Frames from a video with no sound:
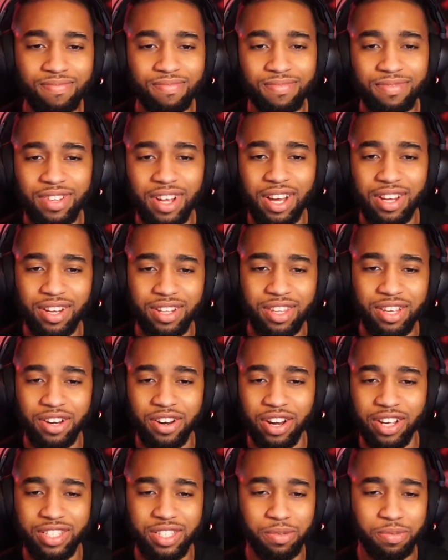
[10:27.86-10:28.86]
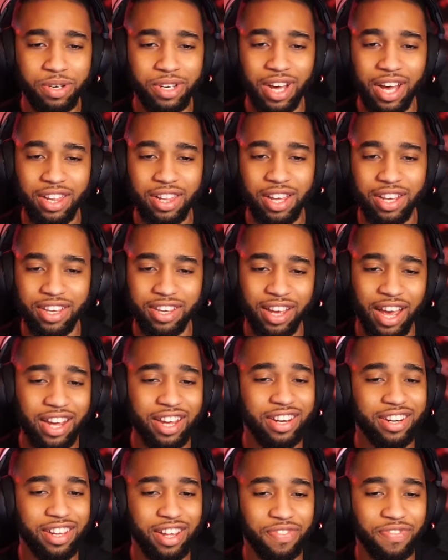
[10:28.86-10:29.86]
No, nothing crazy, but I like it. I
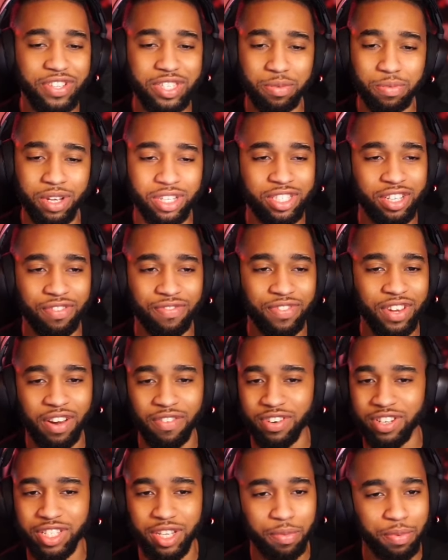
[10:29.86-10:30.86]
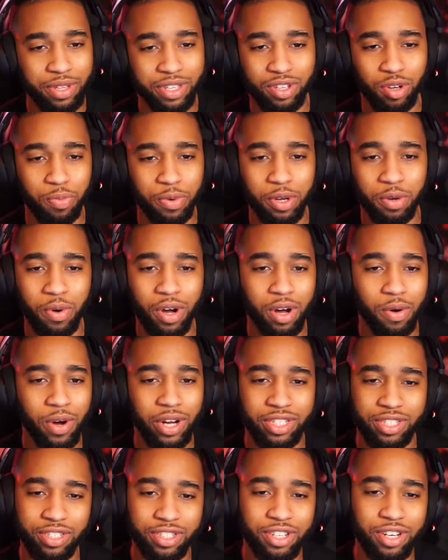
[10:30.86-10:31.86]
could definitely see myself never see up in this opening while
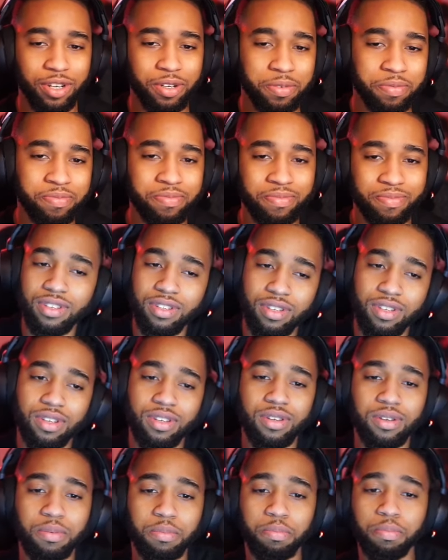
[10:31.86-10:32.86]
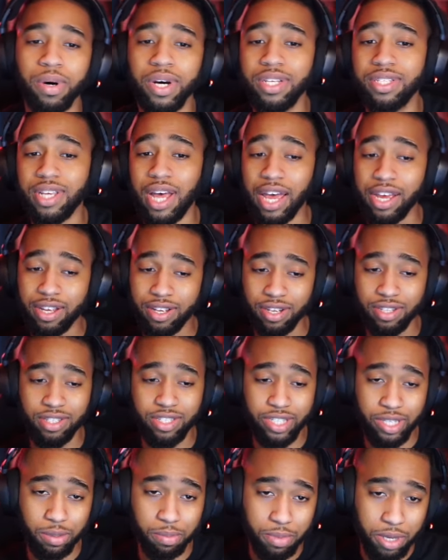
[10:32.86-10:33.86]
watching the show. But I could
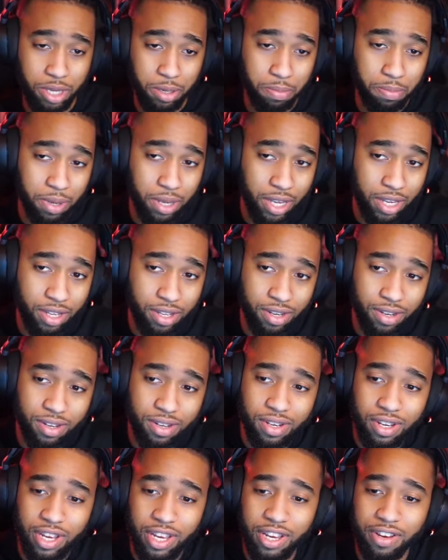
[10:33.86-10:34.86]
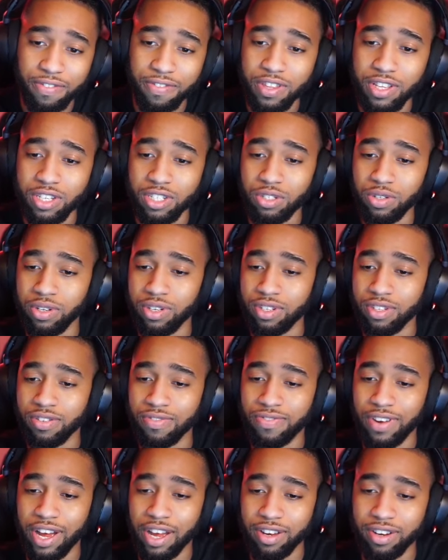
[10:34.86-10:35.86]
see it being beaten if this joint is
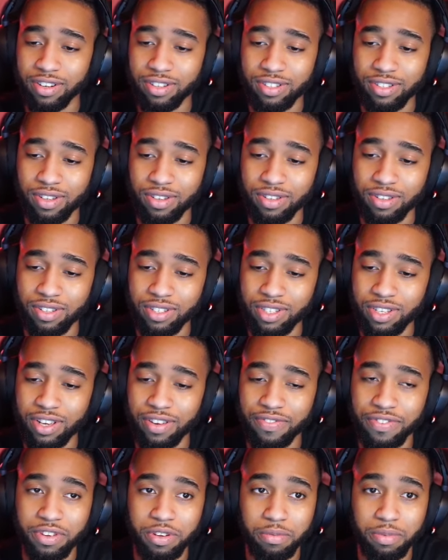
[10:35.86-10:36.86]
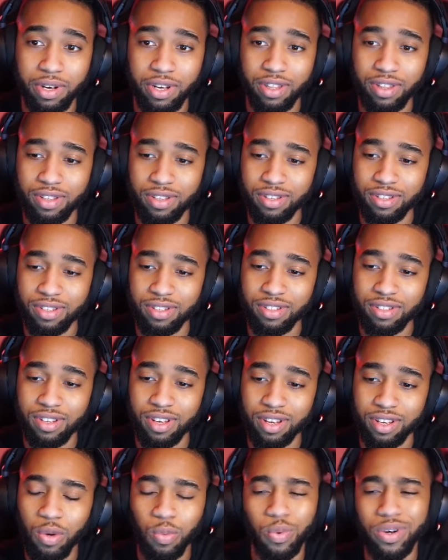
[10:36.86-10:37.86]
fire. So let's see how I feel about this.
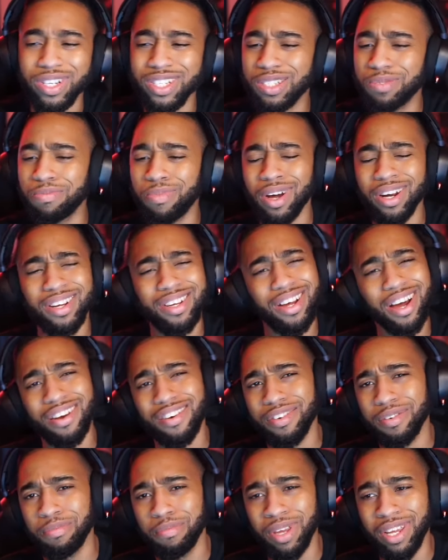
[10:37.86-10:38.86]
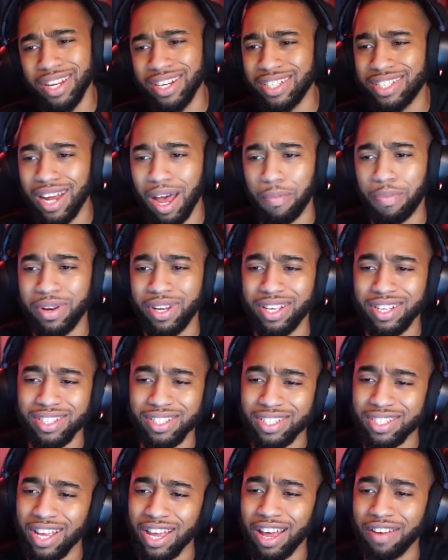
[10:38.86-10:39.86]
Uh, what does Monogatari mean in Japanese?
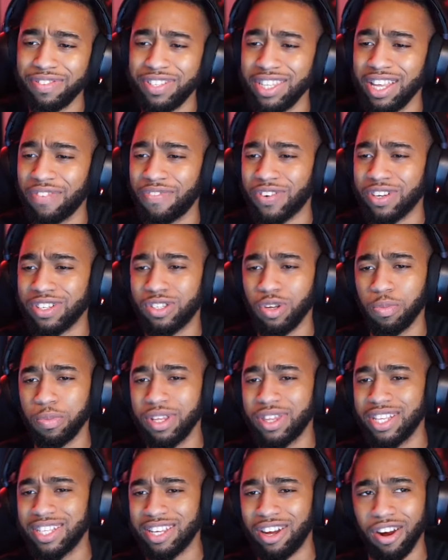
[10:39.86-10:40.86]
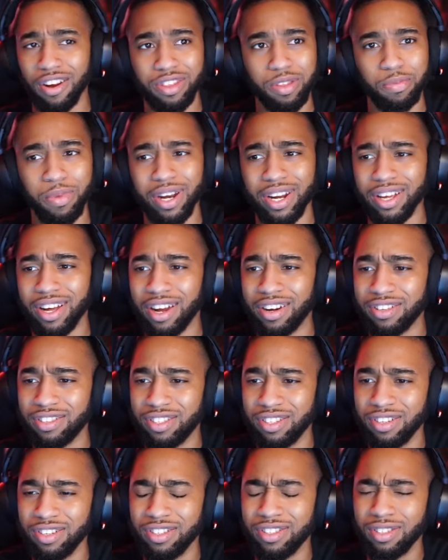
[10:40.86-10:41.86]
Because I've seen that for so many things that aren't the Monogatari
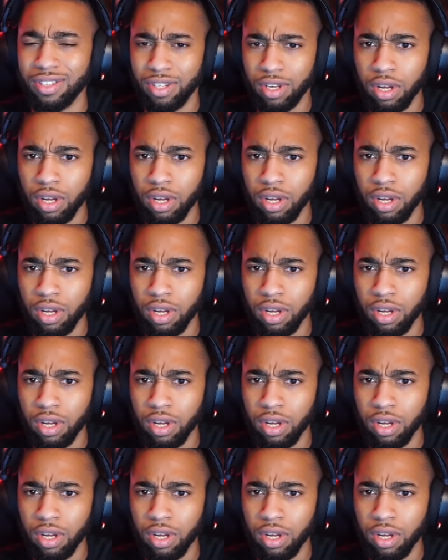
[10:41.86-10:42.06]
series.